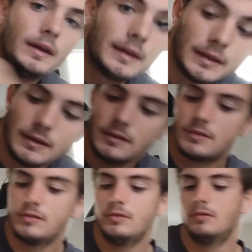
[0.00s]

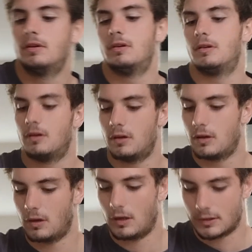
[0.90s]
into
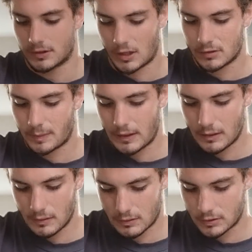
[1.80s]
a
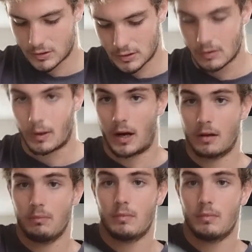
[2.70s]
saucepan, just in the bottom,